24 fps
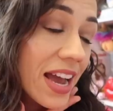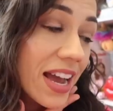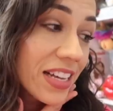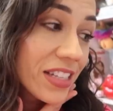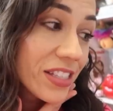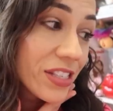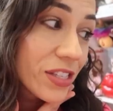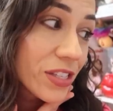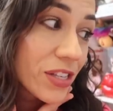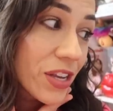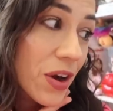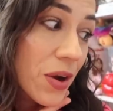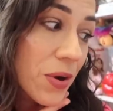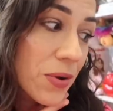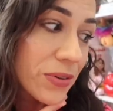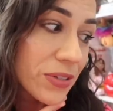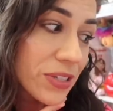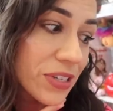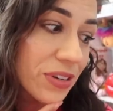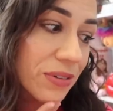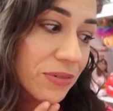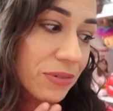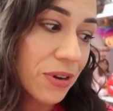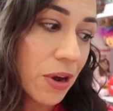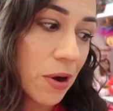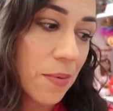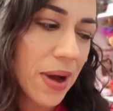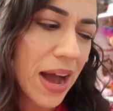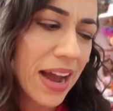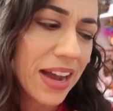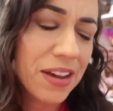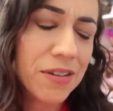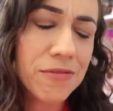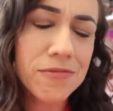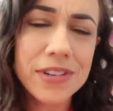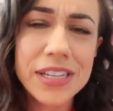And so to go
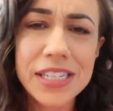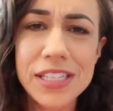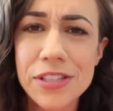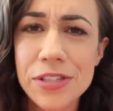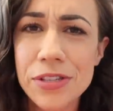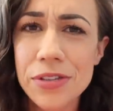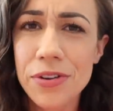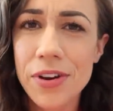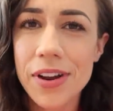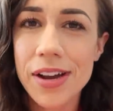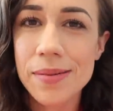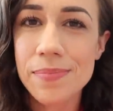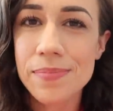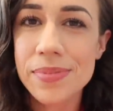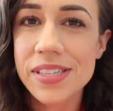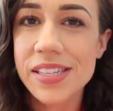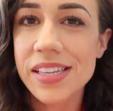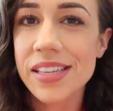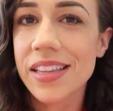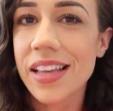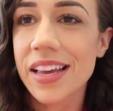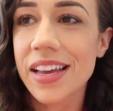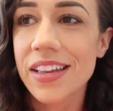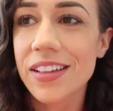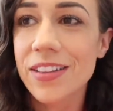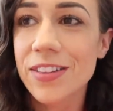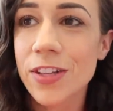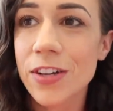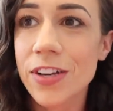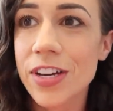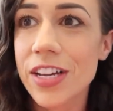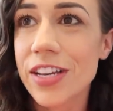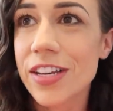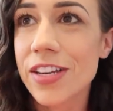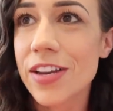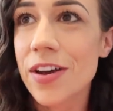back and read scripts and like
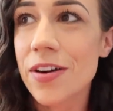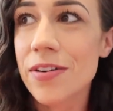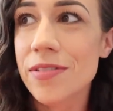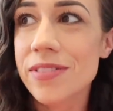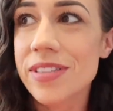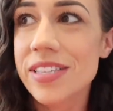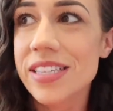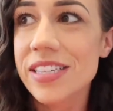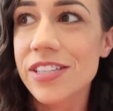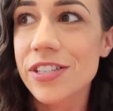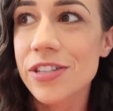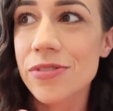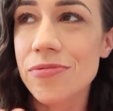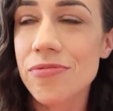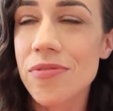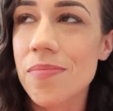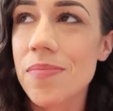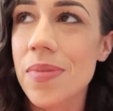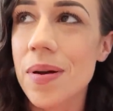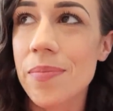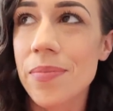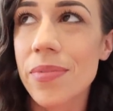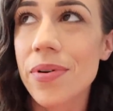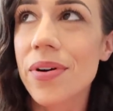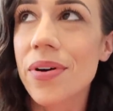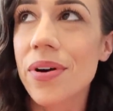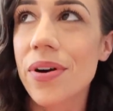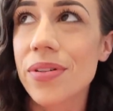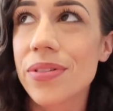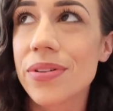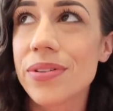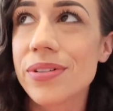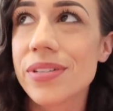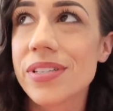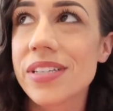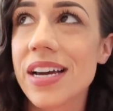look at notes and just remember
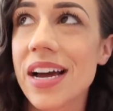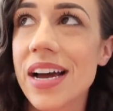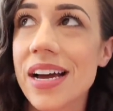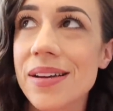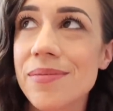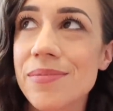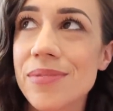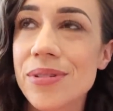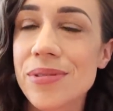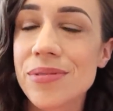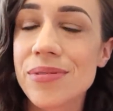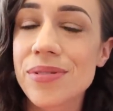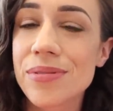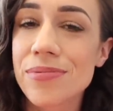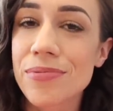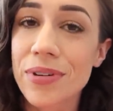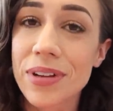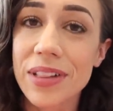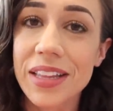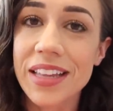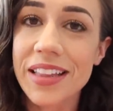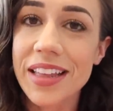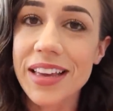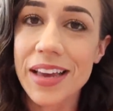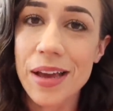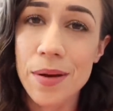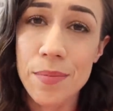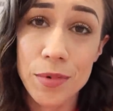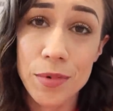all those times, it was really like